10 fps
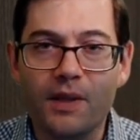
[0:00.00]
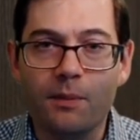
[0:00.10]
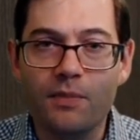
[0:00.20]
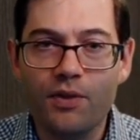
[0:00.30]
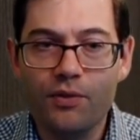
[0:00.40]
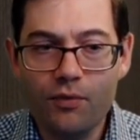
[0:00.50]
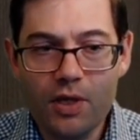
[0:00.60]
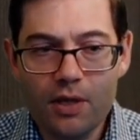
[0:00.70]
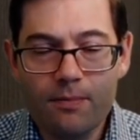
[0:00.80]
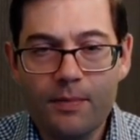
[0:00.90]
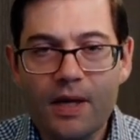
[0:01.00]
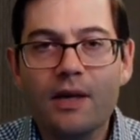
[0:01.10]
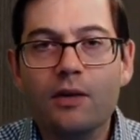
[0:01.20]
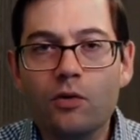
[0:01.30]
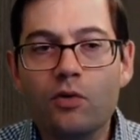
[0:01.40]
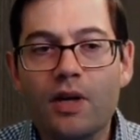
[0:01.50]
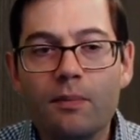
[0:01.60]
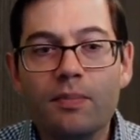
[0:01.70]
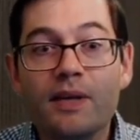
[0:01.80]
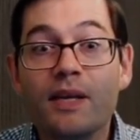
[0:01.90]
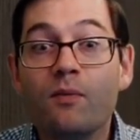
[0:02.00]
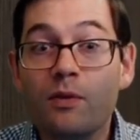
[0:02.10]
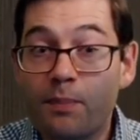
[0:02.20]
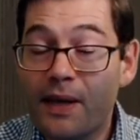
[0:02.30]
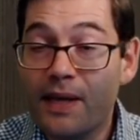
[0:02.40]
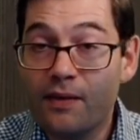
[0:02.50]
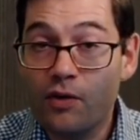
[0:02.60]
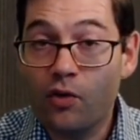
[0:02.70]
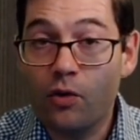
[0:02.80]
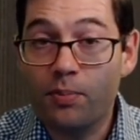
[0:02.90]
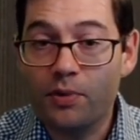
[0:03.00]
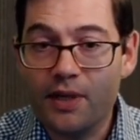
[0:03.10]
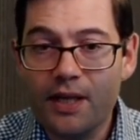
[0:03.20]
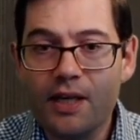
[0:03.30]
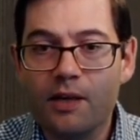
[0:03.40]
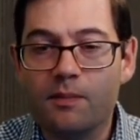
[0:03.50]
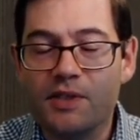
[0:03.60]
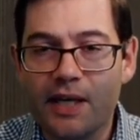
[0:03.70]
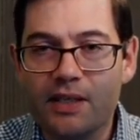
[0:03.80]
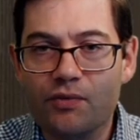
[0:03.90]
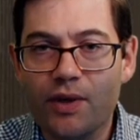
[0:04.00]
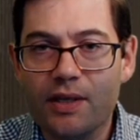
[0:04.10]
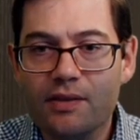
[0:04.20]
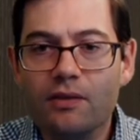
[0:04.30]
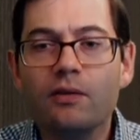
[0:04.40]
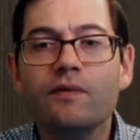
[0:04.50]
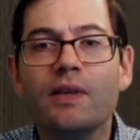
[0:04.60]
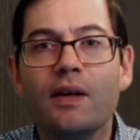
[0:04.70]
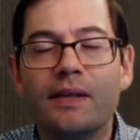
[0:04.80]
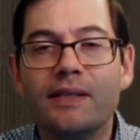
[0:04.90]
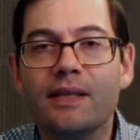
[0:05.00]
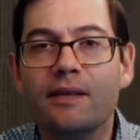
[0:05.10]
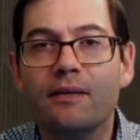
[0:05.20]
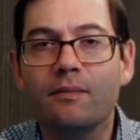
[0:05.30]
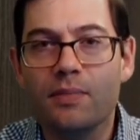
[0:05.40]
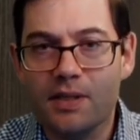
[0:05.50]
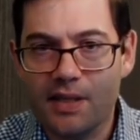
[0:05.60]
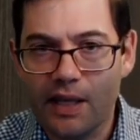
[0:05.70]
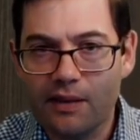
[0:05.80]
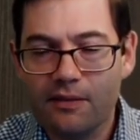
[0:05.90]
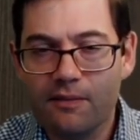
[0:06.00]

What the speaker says: Number three, your company will pay the corporate income tax rate of 19%.